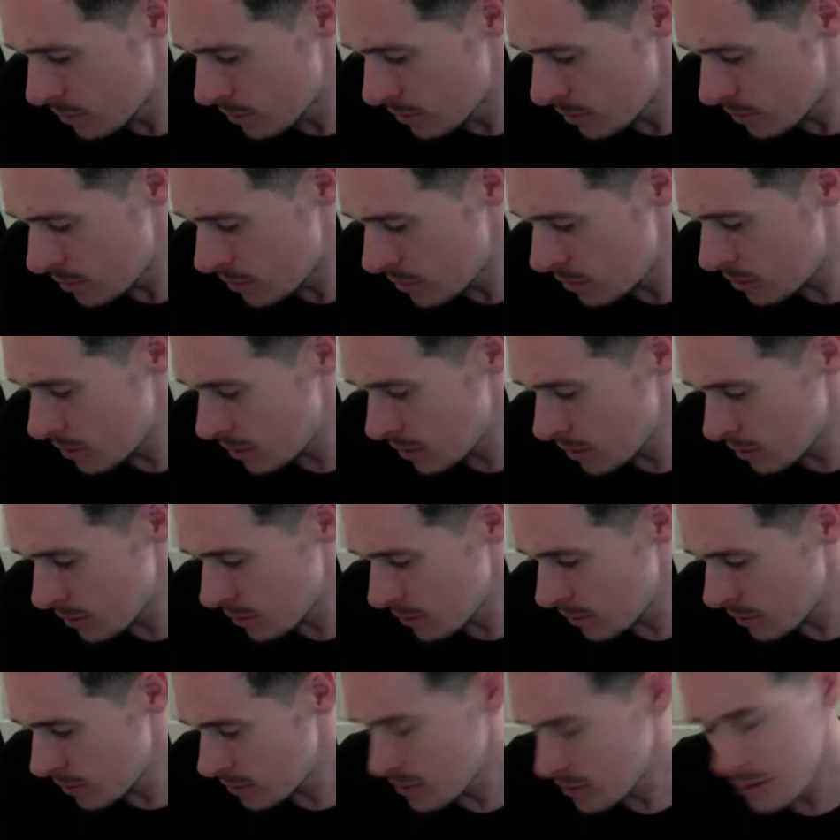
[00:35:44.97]
yeah,
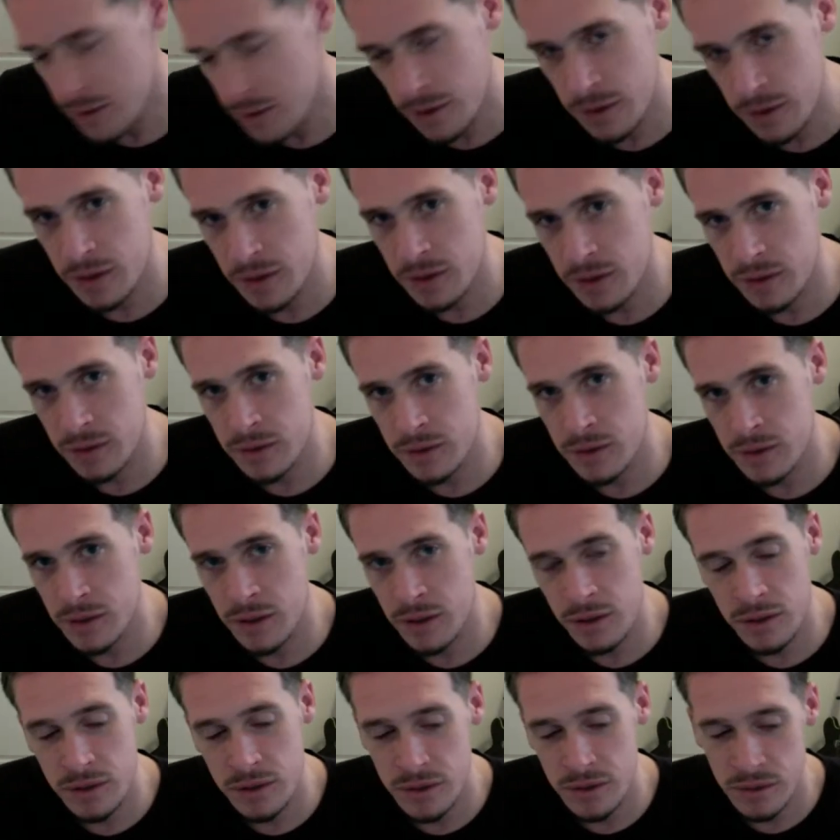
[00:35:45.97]
that's not out in
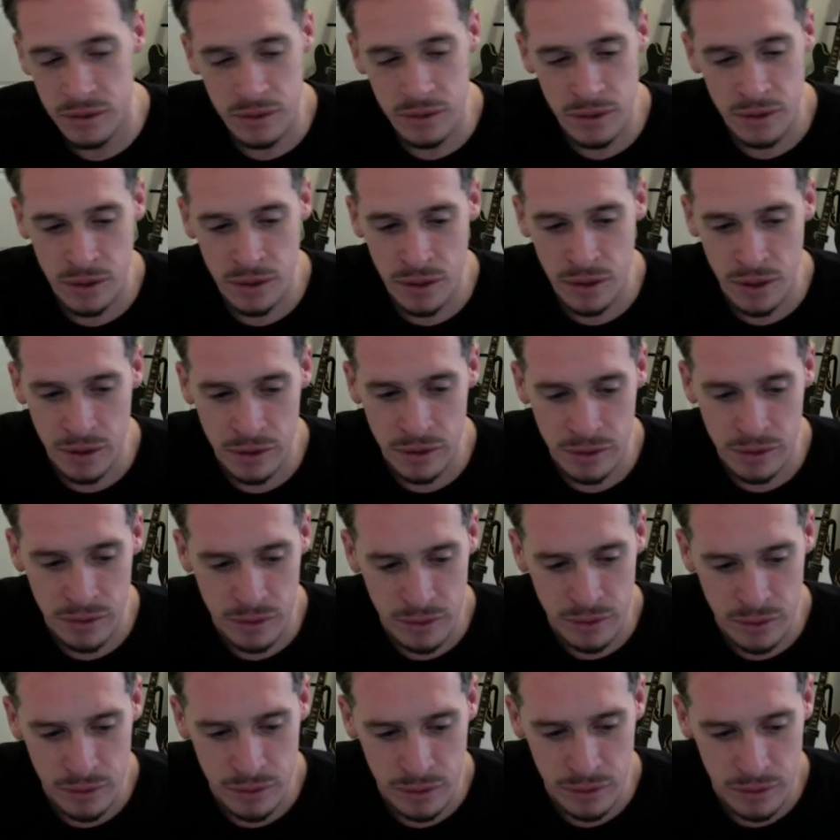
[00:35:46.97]

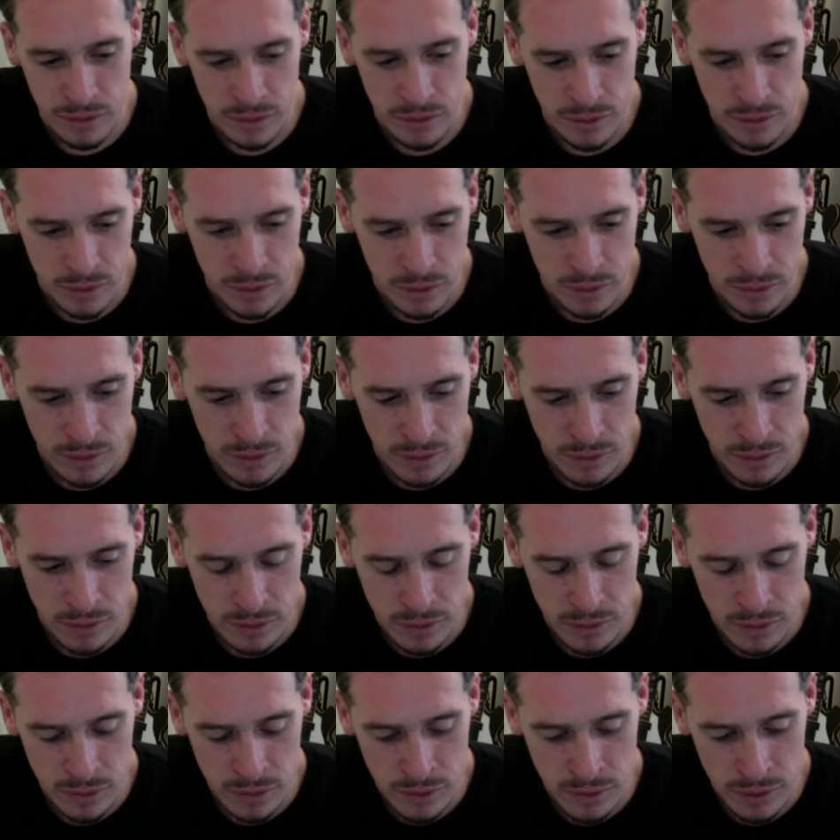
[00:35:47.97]
anything
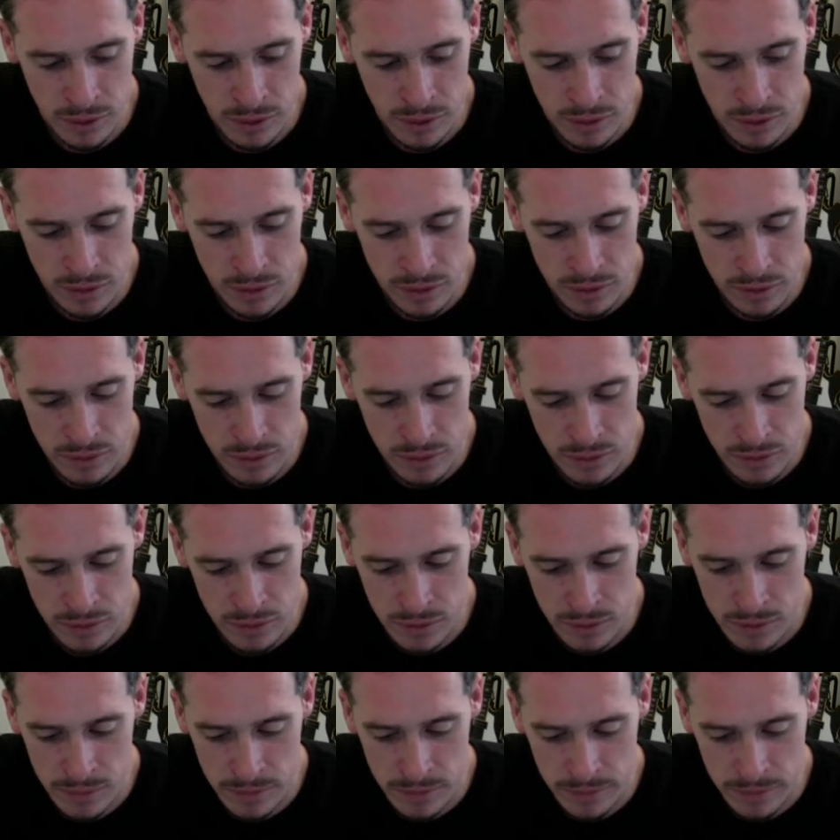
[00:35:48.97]
yet
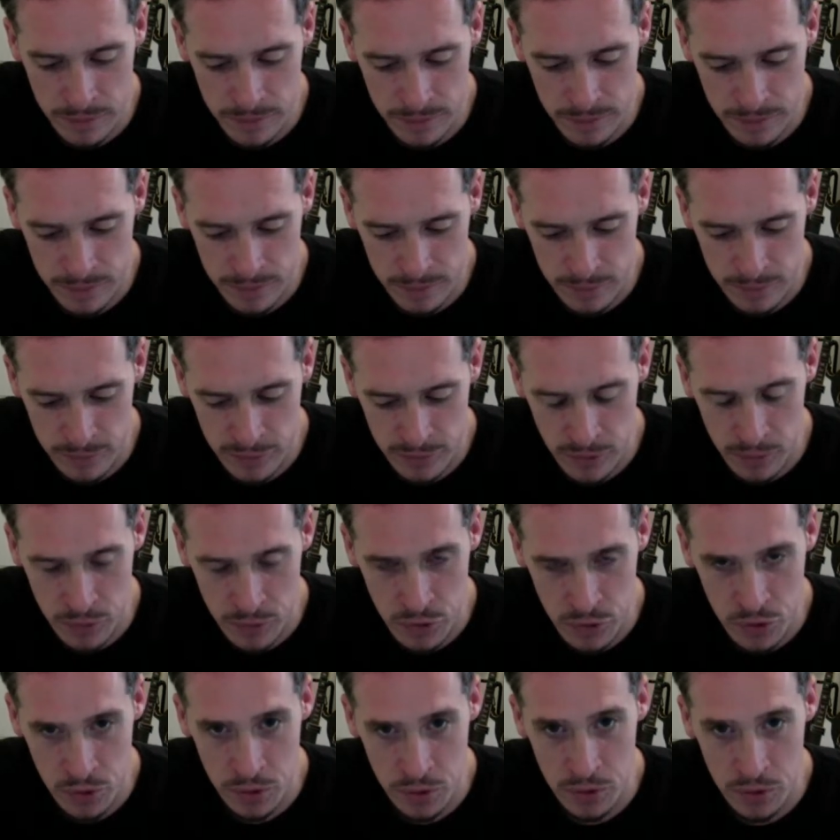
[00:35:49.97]
from
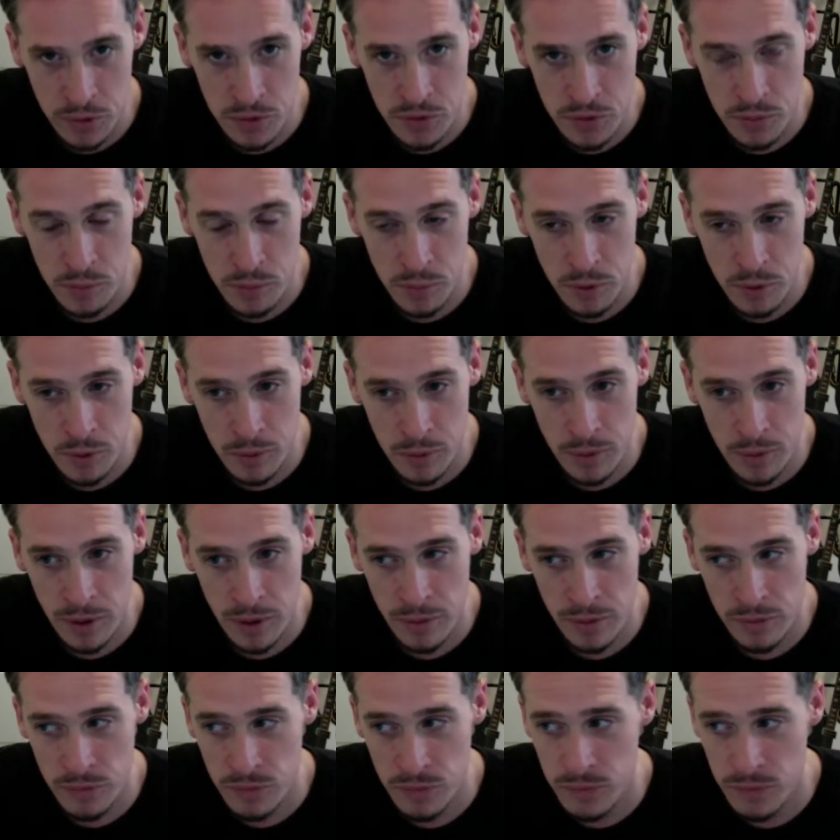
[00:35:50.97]
Charles. But
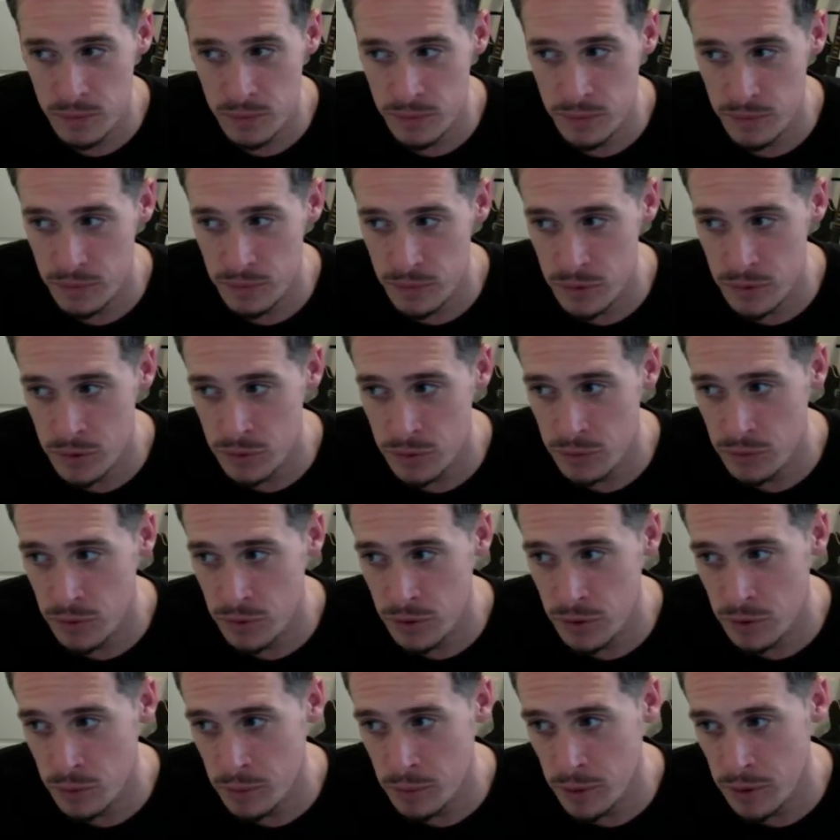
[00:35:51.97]
you
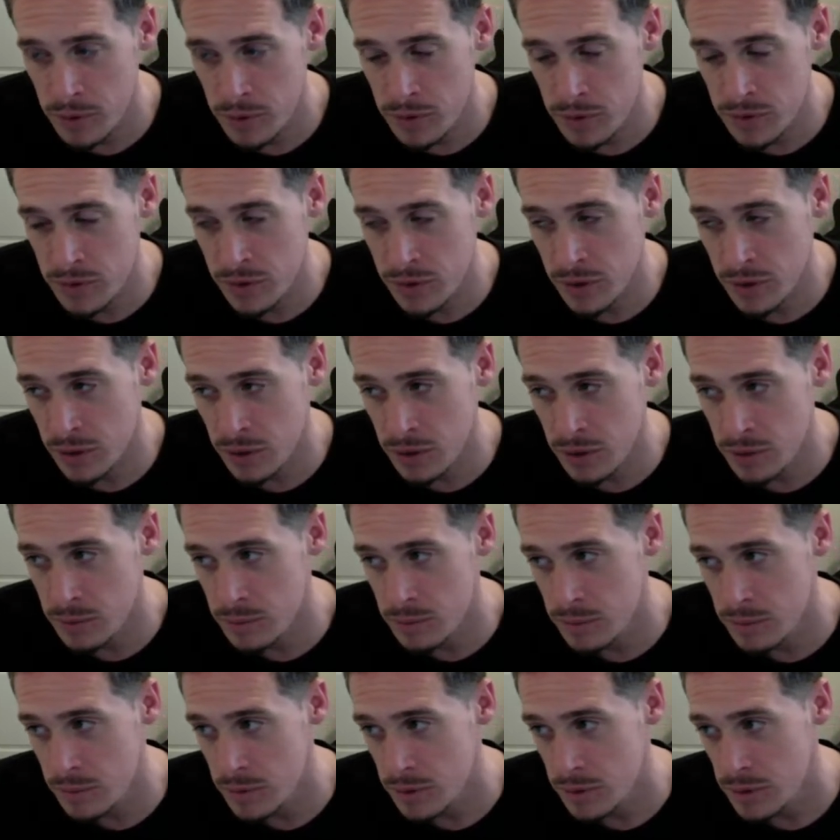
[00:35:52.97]
figure by the
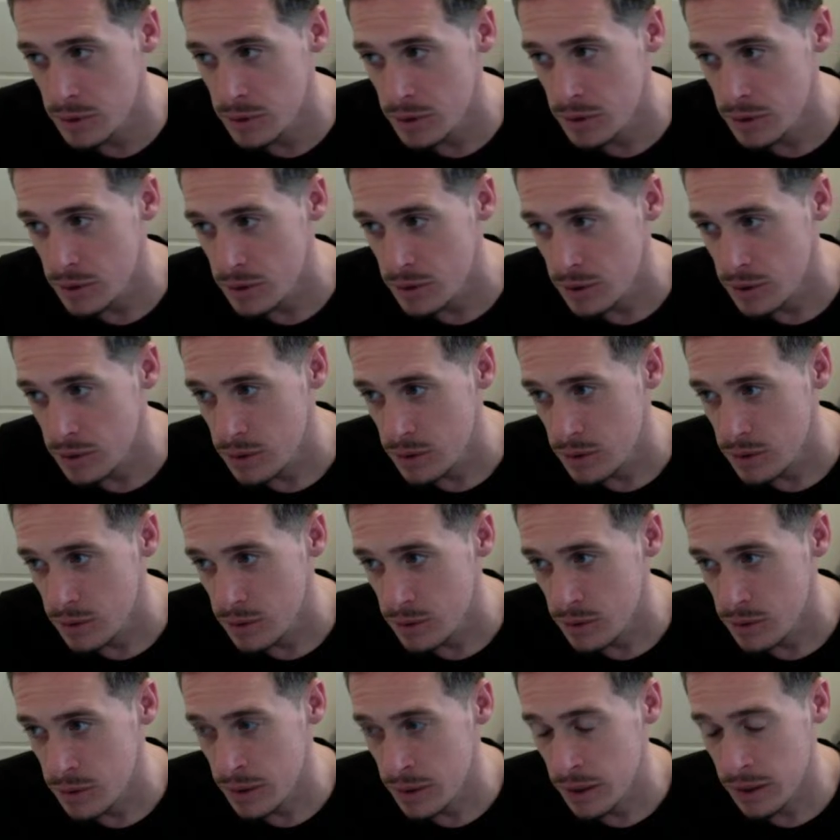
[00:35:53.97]
time
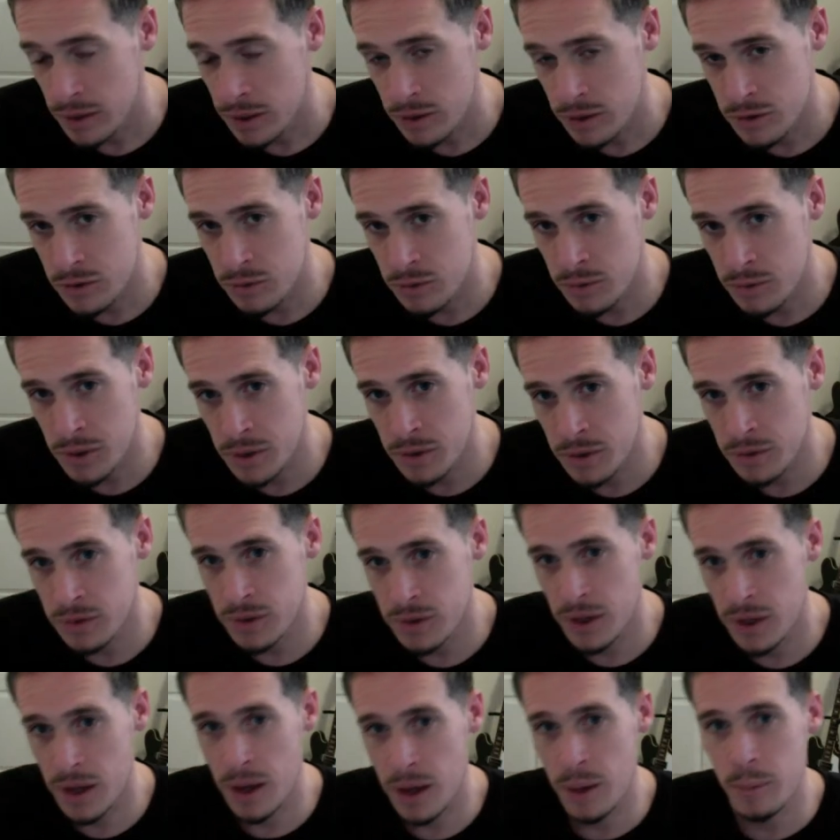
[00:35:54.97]
that gets around to
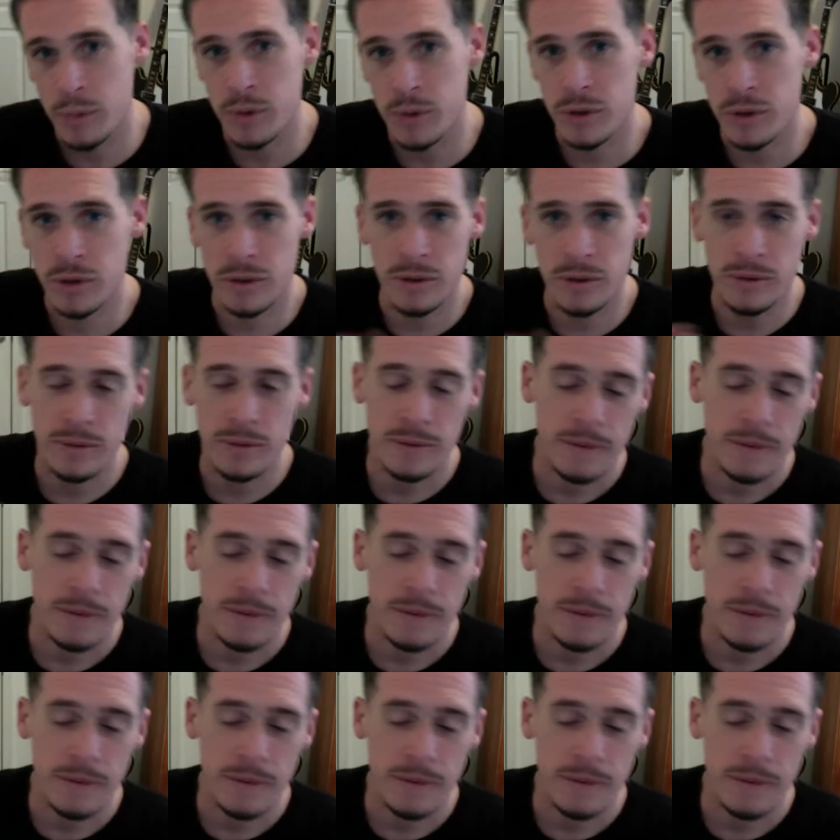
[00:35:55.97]
happening,